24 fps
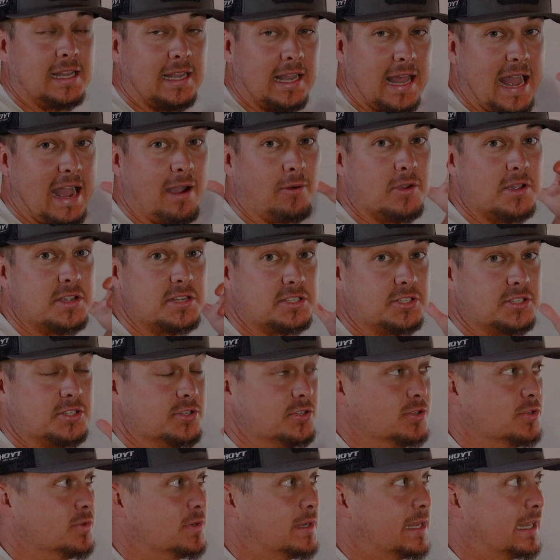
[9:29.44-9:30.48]
allow us
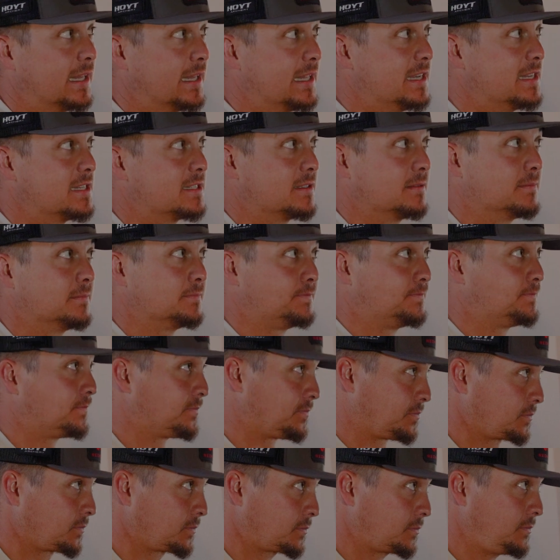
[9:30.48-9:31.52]
to at least
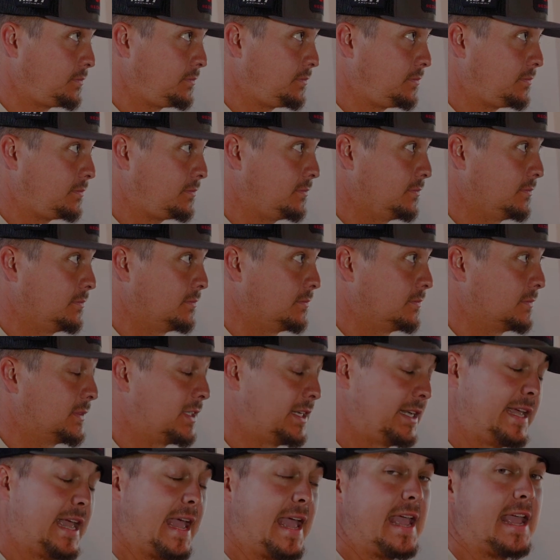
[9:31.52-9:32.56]

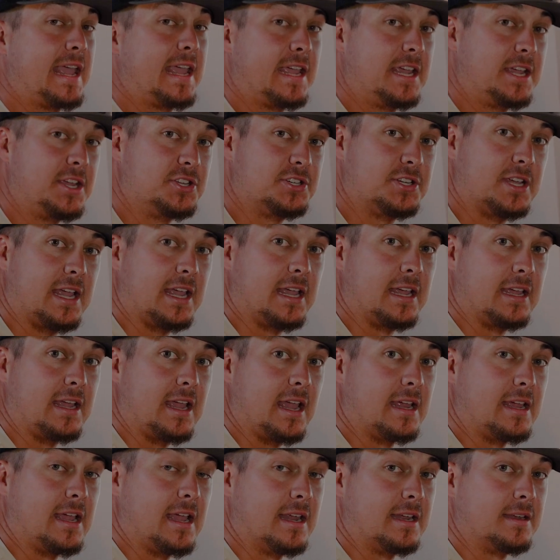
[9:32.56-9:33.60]
gauge
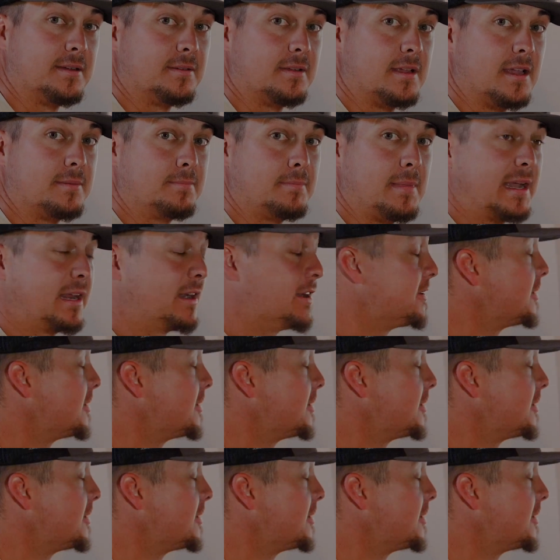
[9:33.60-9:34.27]
and make a